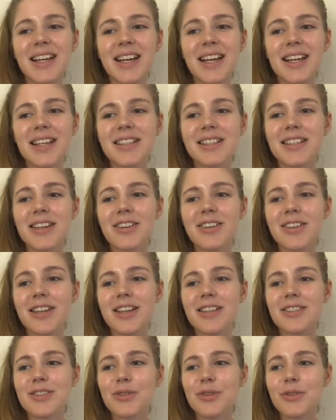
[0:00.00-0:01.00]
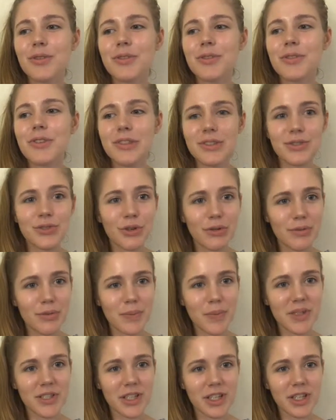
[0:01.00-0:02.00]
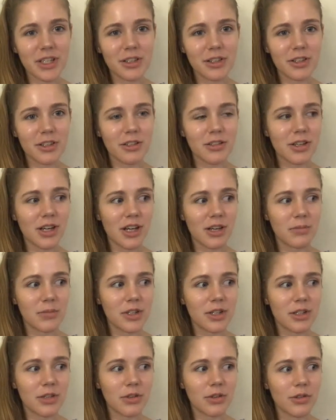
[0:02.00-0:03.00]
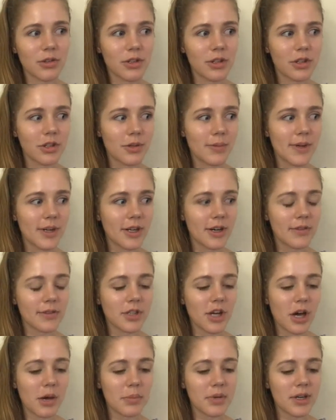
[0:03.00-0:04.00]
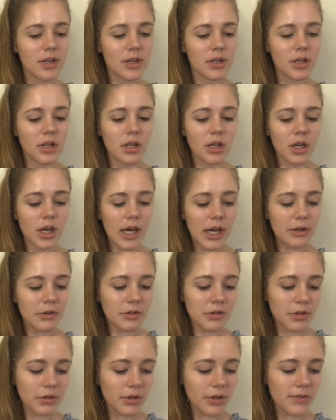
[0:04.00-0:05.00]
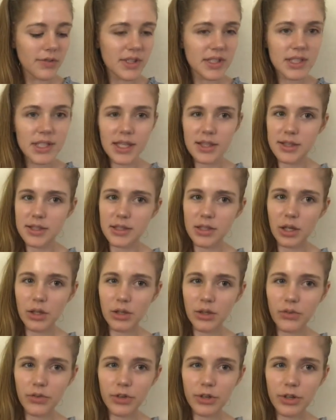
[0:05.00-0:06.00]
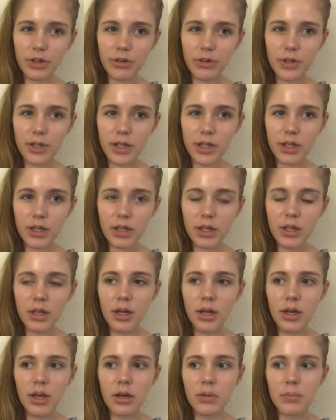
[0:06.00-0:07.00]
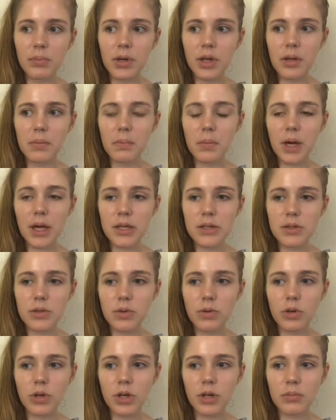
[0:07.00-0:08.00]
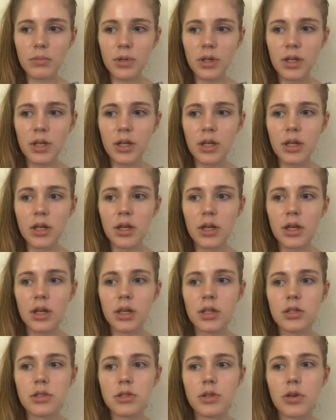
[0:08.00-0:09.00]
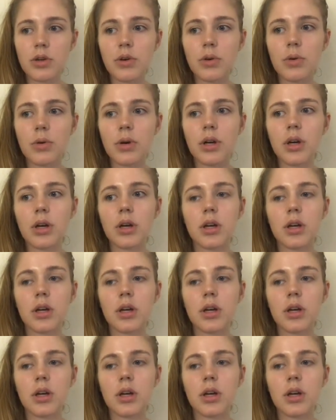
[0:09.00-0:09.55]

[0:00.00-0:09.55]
and okay, so this dorm in particular, I'm gonna go a little bit off topic. I don't know if it's like this all over Korea, but my dorm, so